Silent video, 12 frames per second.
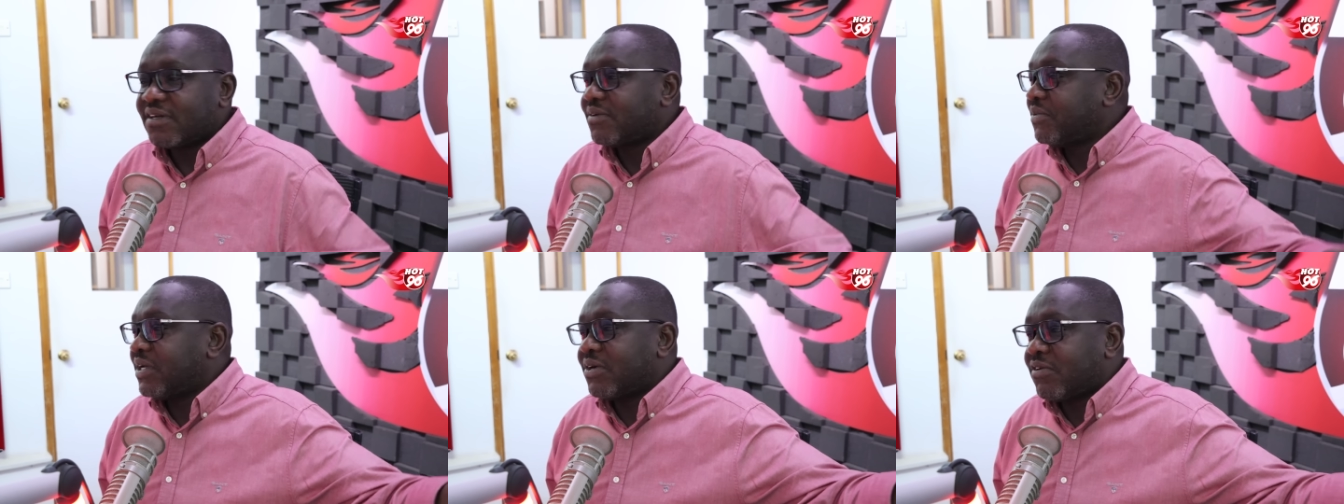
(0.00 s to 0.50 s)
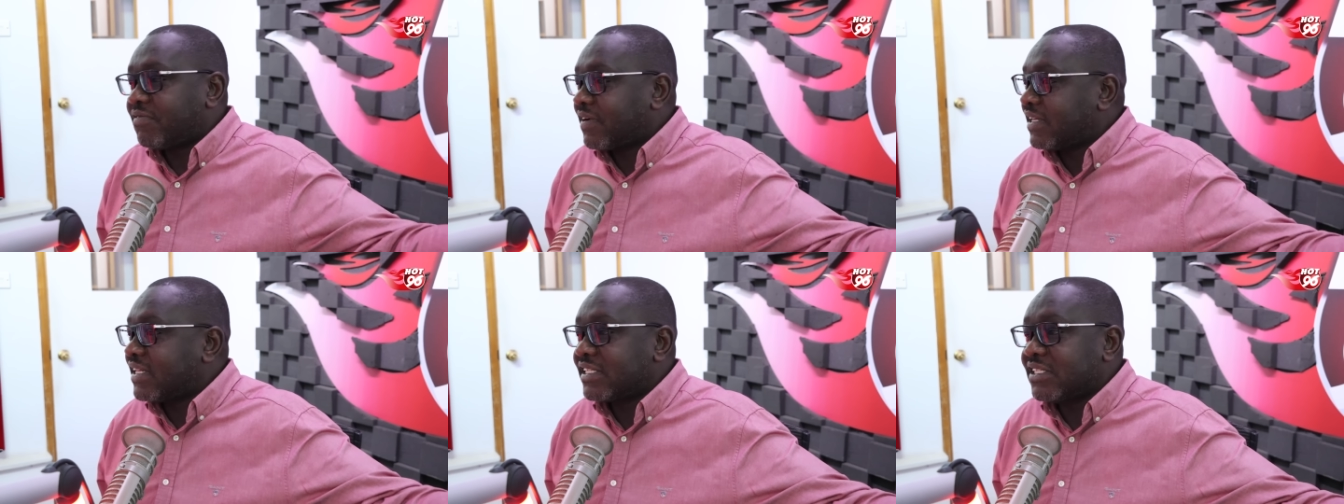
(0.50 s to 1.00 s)
We
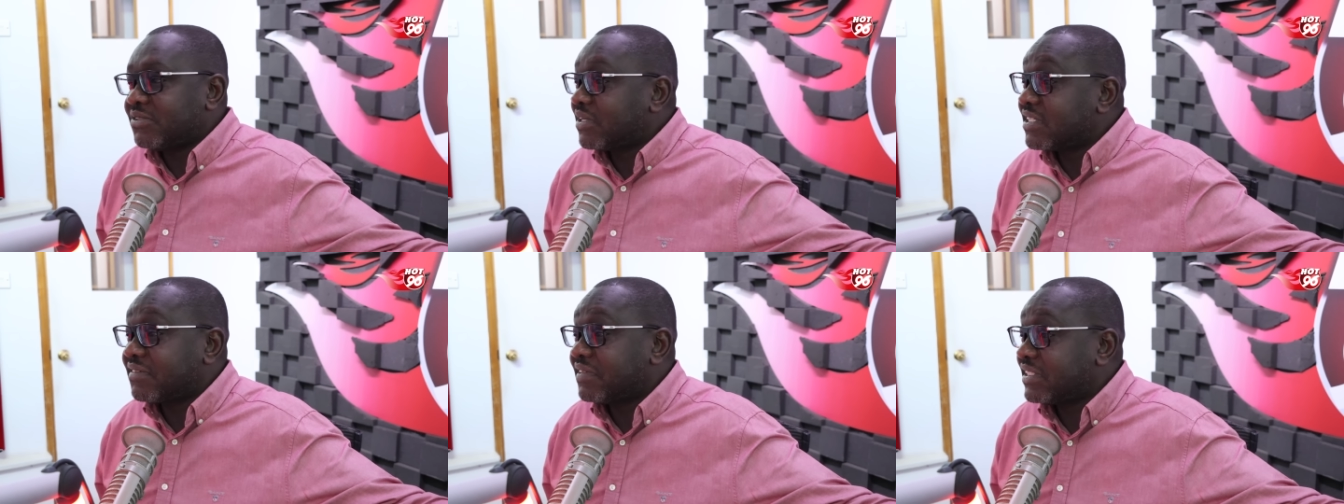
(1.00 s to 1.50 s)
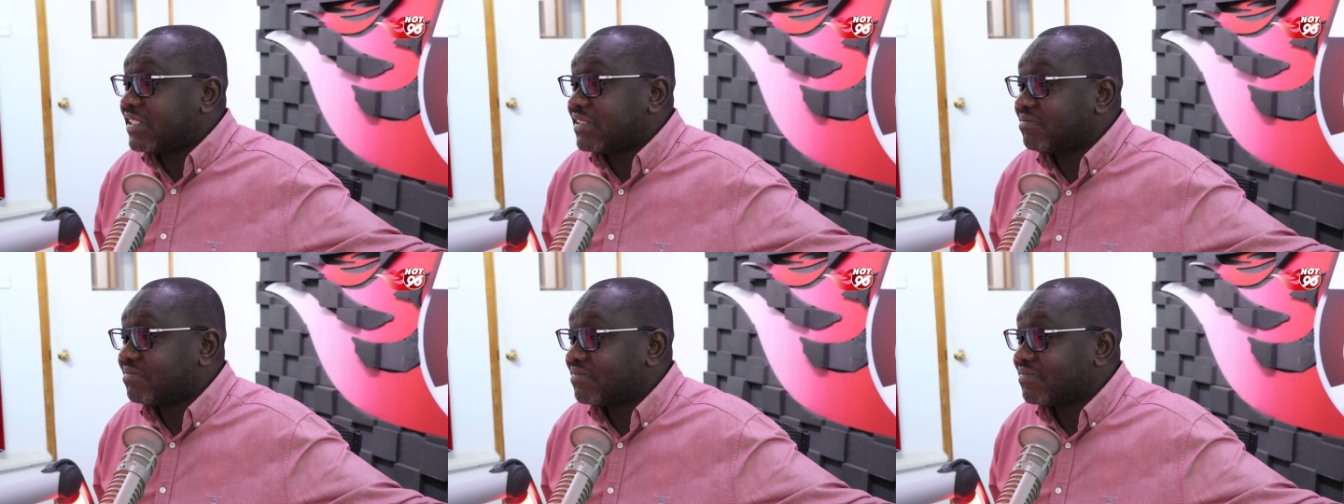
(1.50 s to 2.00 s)
offered that in
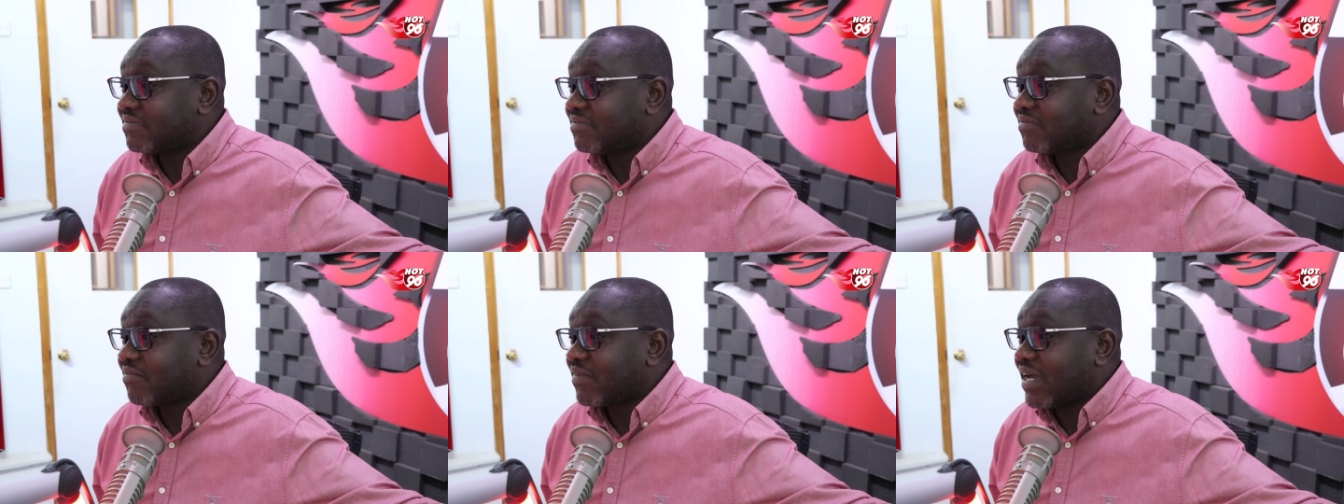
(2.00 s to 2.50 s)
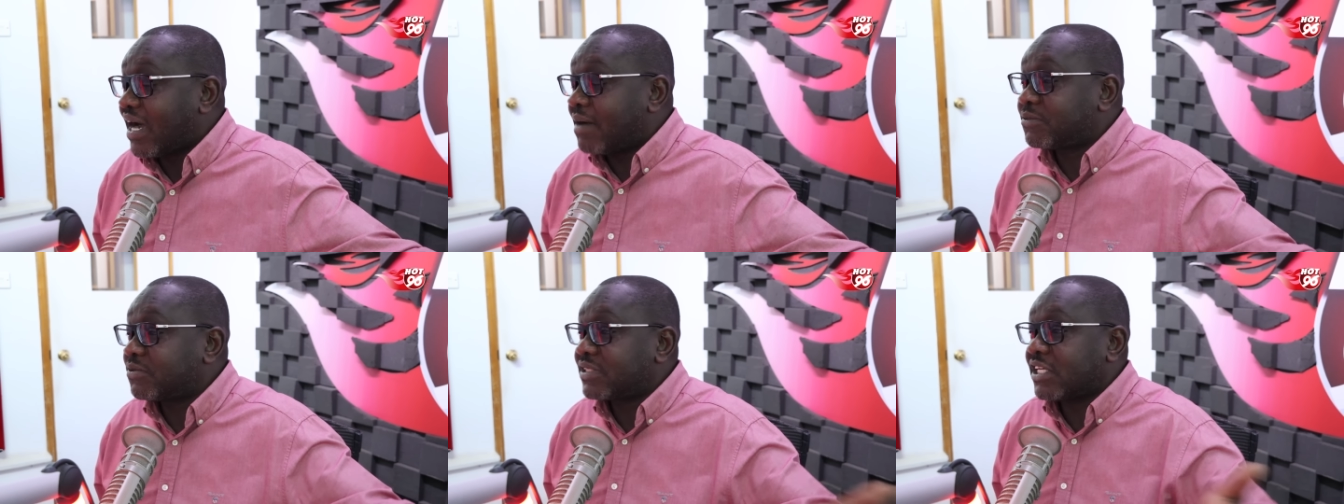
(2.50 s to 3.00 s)
2017,
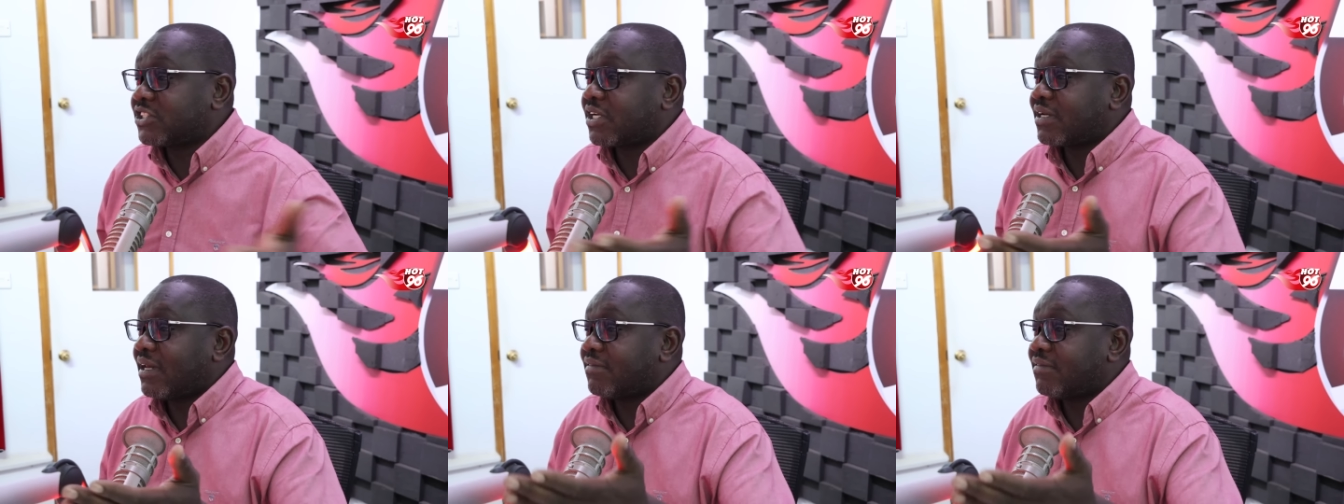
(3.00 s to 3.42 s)
up to tertiary